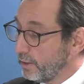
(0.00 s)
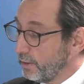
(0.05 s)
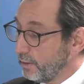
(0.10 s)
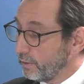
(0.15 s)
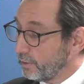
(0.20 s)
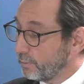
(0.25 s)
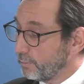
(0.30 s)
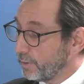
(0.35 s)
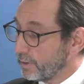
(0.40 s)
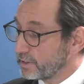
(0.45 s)

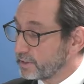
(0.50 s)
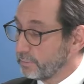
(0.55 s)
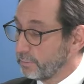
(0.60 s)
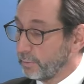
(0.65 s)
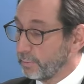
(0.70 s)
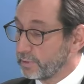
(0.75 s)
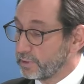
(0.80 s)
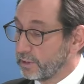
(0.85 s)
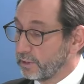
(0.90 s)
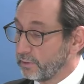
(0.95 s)
the combustible
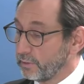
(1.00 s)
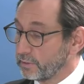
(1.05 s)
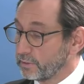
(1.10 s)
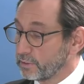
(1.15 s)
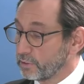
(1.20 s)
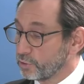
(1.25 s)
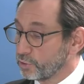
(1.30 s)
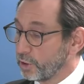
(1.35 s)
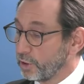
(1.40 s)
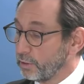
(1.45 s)
materials
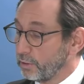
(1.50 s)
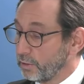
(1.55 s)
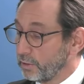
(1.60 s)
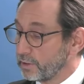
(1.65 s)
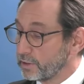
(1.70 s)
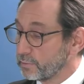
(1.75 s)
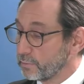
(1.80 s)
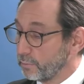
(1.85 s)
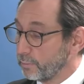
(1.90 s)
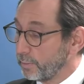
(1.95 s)
control
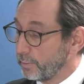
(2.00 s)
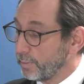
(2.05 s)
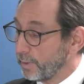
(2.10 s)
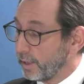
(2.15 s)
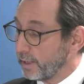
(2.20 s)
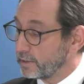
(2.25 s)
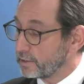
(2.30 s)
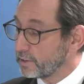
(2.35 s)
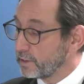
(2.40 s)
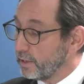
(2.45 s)
list would be
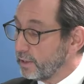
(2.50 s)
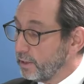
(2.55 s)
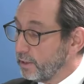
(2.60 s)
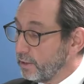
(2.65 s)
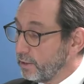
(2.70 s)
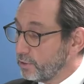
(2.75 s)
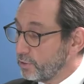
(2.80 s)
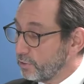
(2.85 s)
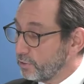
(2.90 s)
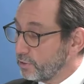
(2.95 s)
based.
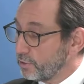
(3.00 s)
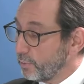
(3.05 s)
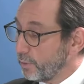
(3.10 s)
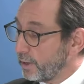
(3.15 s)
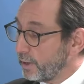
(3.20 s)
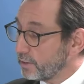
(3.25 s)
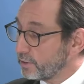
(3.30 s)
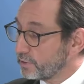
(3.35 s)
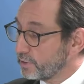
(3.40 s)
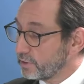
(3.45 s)
Due to the way
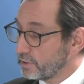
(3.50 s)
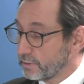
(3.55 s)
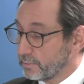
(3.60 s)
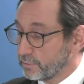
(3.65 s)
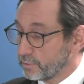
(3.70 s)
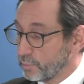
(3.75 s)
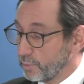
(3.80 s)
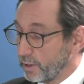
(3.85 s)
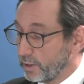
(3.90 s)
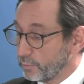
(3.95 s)
our
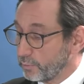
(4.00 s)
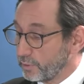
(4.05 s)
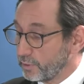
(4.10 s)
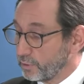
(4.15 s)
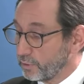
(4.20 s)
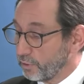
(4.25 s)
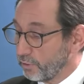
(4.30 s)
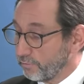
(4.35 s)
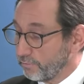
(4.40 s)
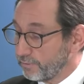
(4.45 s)
systems work, we
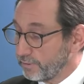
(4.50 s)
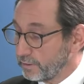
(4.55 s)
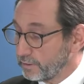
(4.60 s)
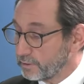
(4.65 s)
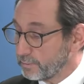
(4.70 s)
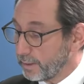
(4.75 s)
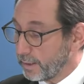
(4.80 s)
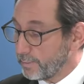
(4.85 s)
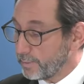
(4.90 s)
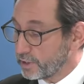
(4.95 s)
could not
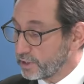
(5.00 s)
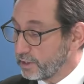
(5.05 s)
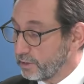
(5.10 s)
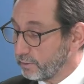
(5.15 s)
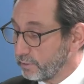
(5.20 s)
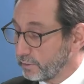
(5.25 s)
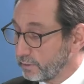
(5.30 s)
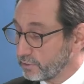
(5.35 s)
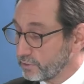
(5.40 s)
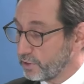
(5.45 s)
filter by
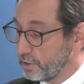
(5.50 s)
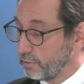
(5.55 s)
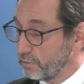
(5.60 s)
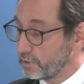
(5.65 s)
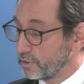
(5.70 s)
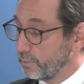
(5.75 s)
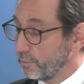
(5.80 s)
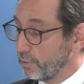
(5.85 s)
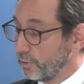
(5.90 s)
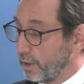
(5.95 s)
materials
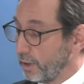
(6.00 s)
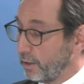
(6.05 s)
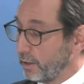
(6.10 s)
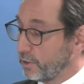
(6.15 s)
used and were only